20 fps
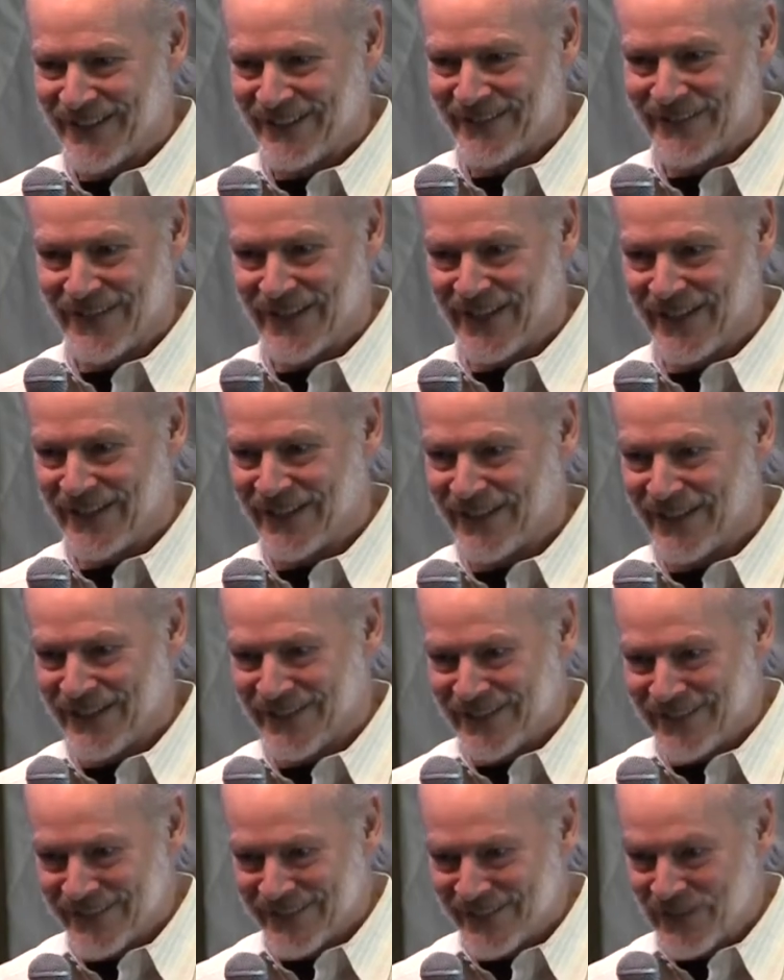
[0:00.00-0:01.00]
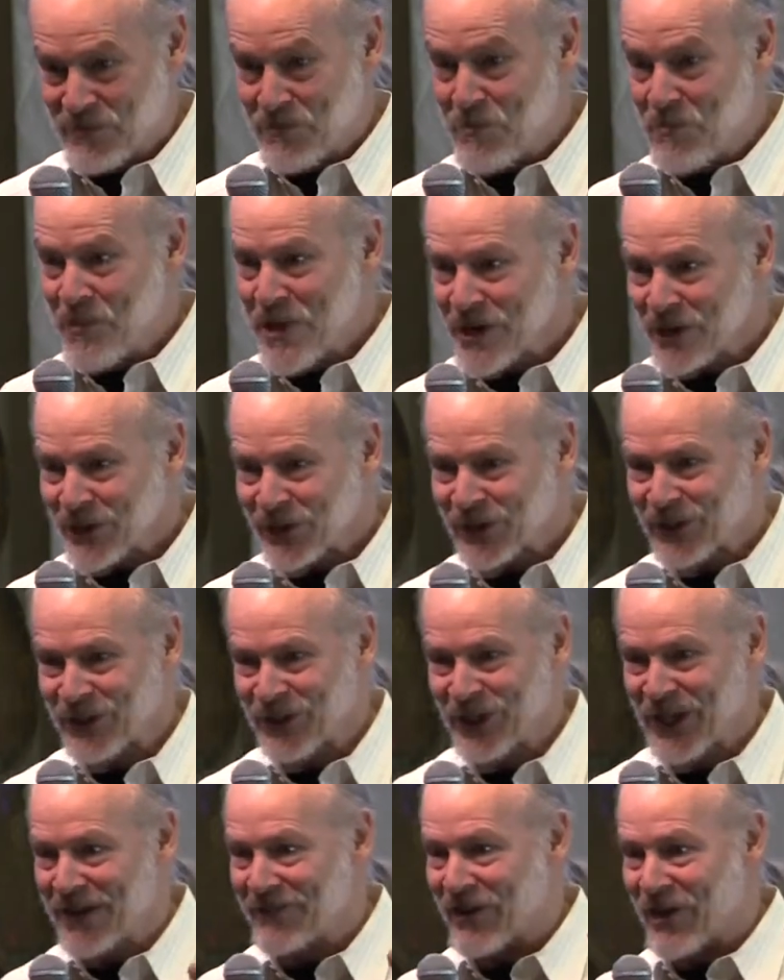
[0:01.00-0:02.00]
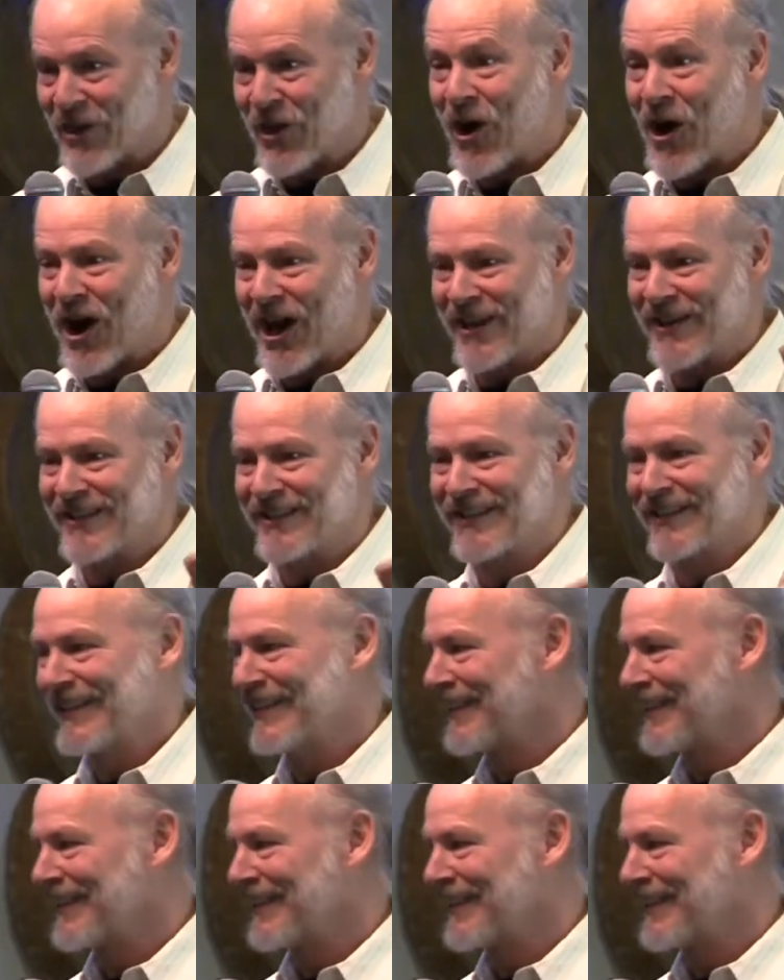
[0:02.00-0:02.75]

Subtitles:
It's like the miracle of a thought.